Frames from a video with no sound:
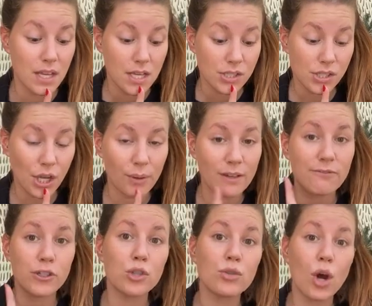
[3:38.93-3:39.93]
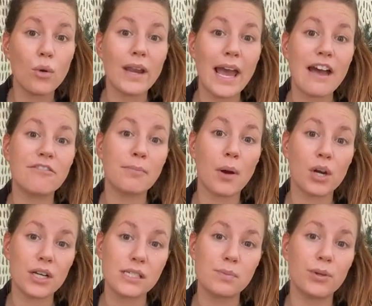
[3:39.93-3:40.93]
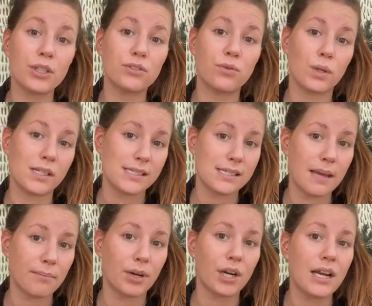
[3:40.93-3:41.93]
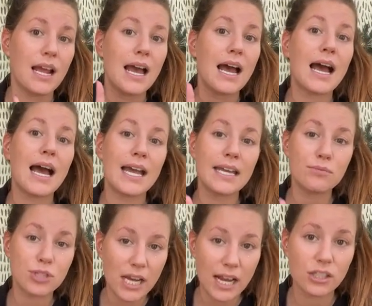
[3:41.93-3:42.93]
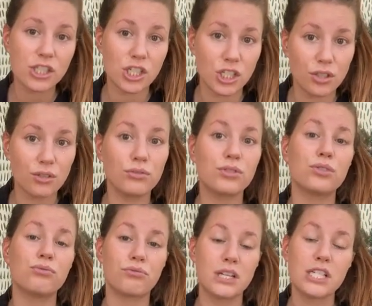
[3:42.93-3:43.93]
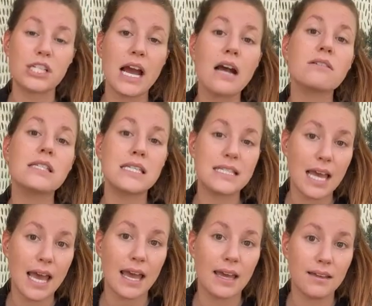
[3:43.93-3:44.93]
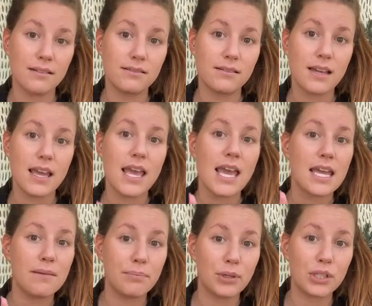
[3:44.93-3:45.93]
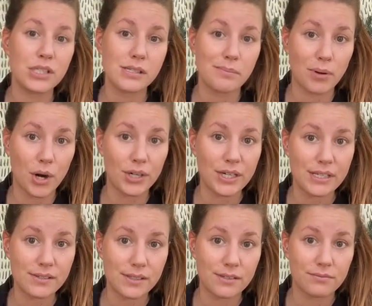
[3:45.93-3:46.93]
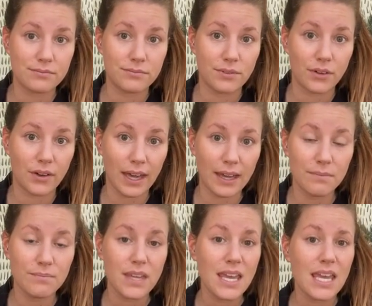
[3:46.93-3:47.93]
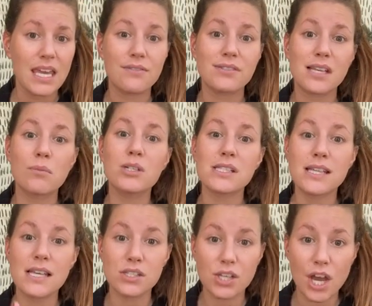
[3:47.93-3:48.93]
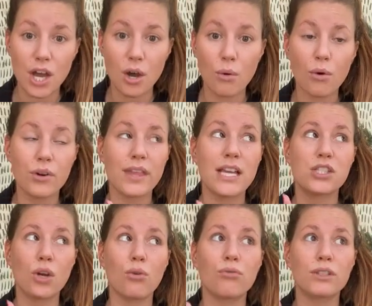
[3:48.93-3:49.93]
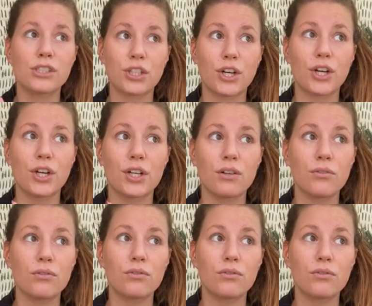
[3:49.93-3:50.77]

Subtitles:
So if you don't have parties booked for December, I am challenging you to reach out today and book some parties, okay? If someone says no, or they don't return,